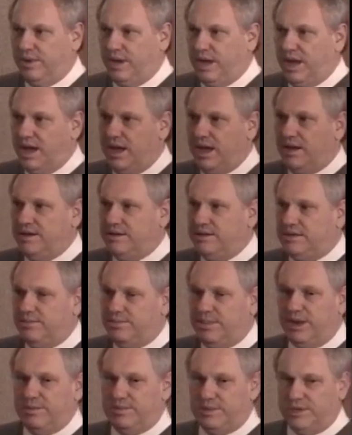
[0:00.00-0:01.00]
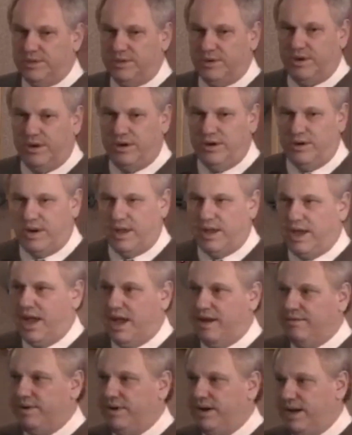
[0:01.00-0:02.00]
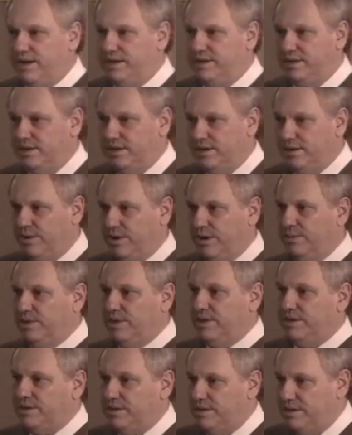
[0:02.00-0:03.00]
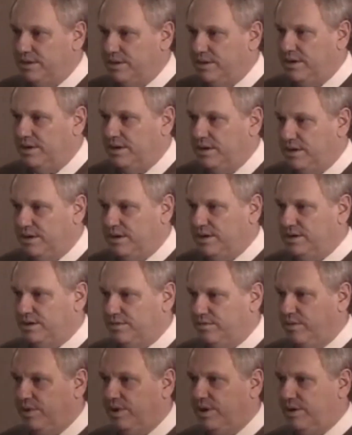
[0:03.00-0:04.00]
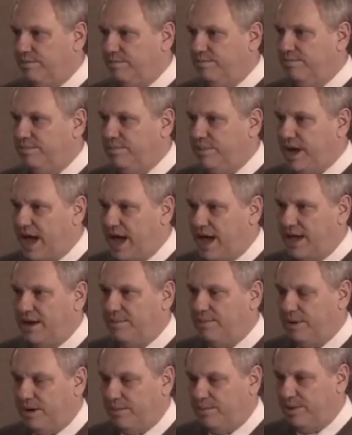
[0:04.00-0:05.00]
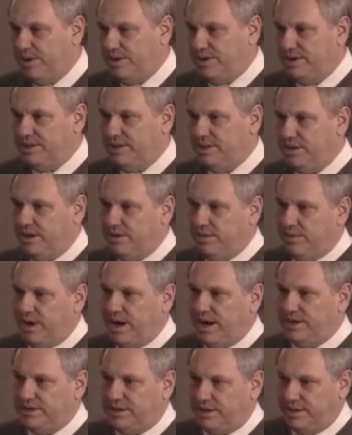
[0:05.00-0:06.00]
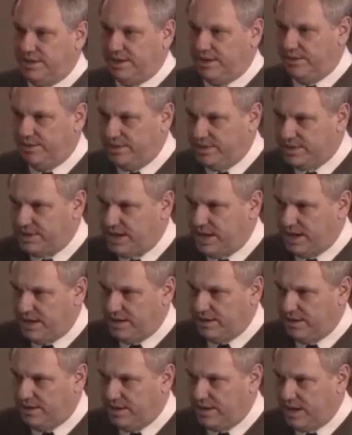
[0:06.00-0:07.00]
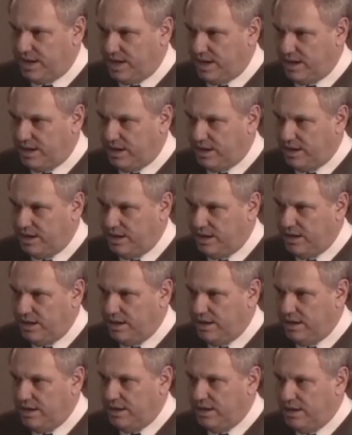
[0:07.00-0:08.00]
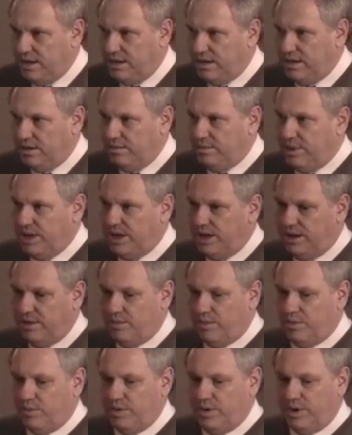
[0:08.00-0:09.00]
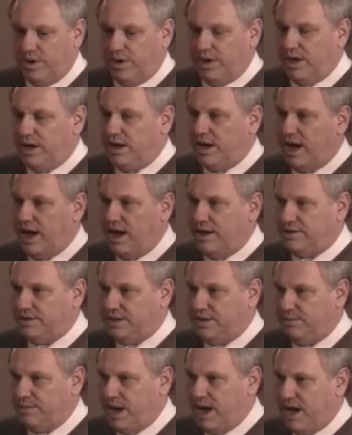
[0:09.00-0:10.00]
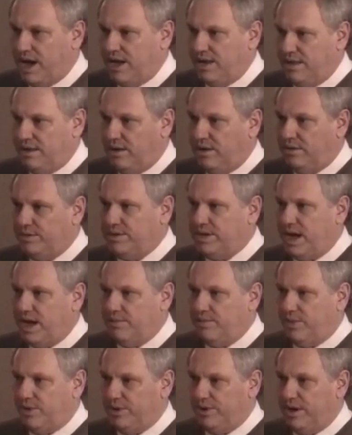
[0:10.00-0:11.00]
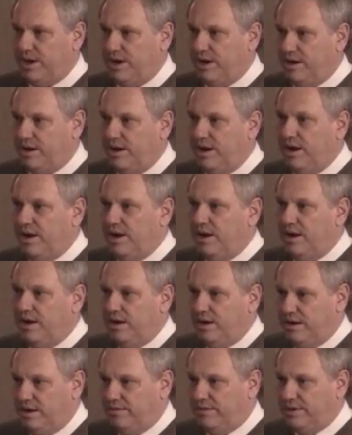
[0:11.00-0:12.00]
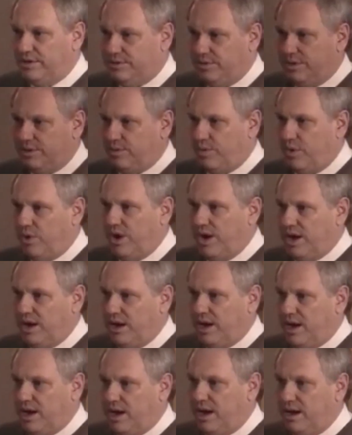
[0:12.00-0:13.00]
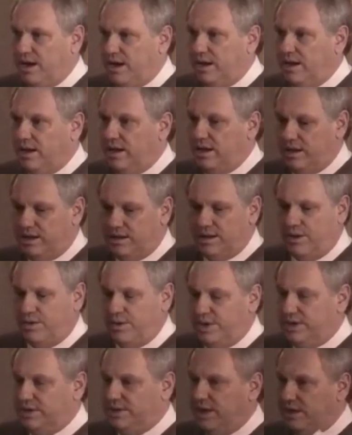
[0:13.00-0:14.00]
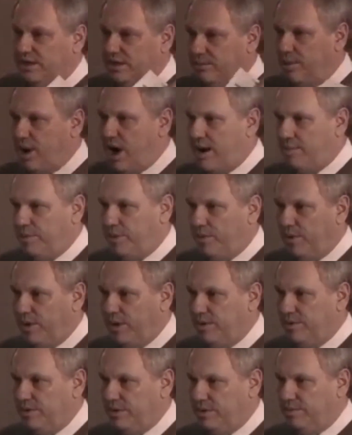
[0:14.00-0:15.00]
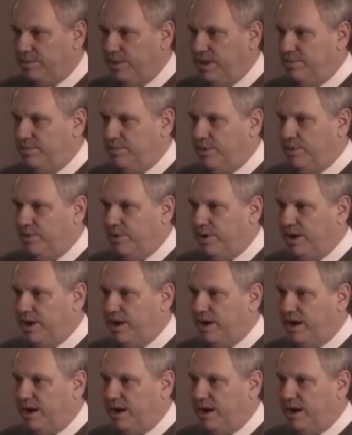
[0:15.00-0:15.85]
And sometimes those are under like advertising agreements. because if we're going to tie it up on a purchase agreement, we're actually going to go inside and look at it. But when we're looking at a house to buy, the whole time we're there, if it's with Roy and I, and Tony's done the proper work with the people, we're in